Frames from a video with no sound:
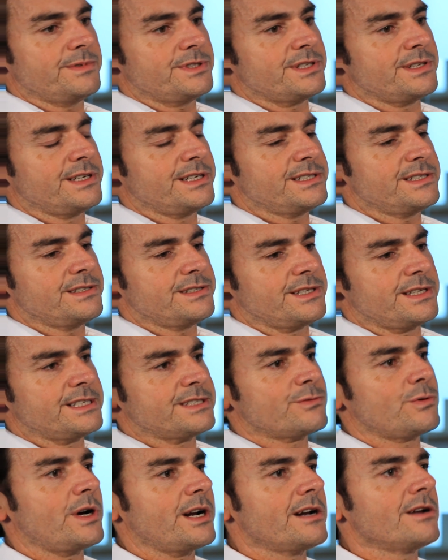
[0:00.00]
So there's
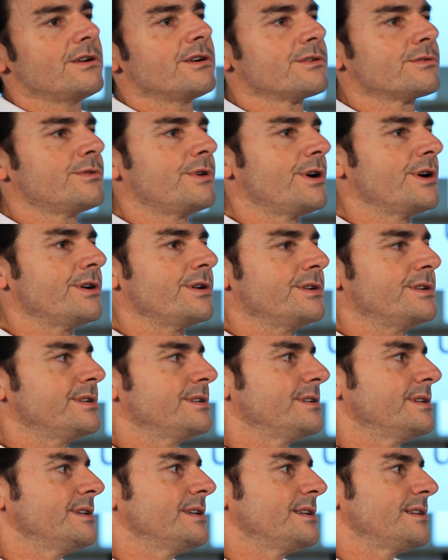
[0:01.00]
quite a long road
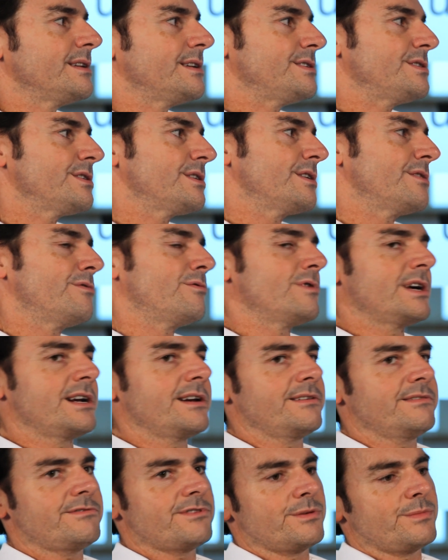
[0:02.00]
that you can
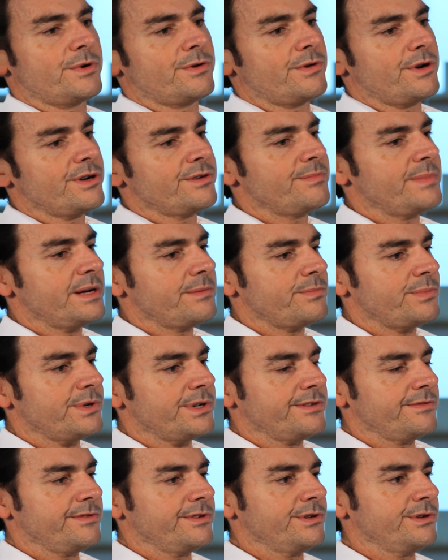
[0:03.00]
run from a roadmap
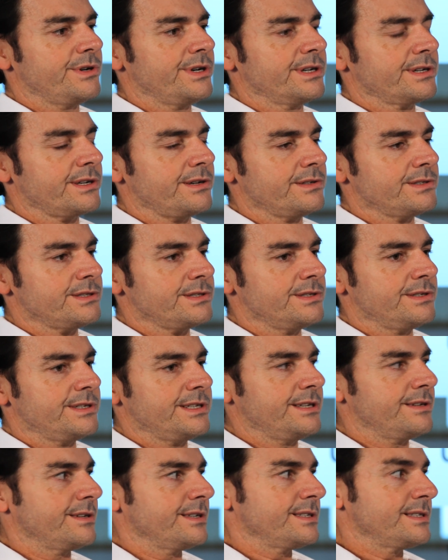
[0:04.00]
point of view on
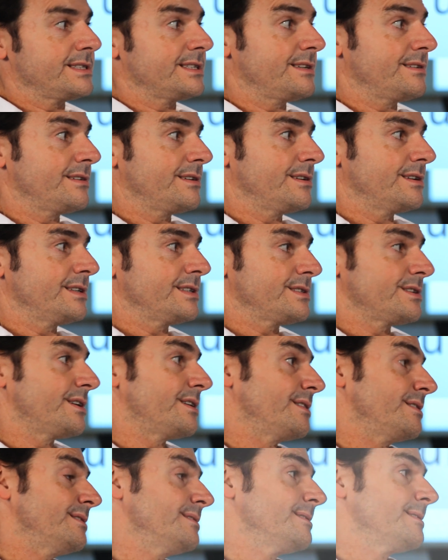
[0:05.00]
continuity on its
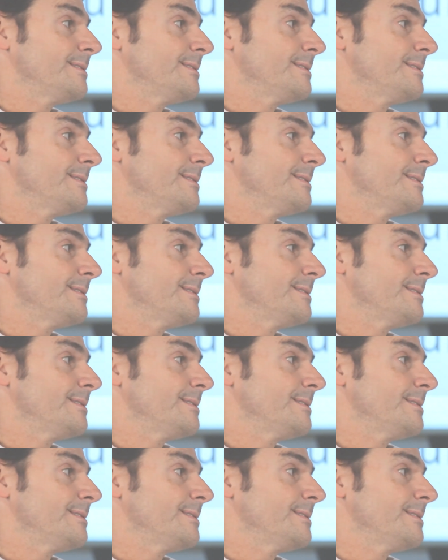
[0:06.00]
own.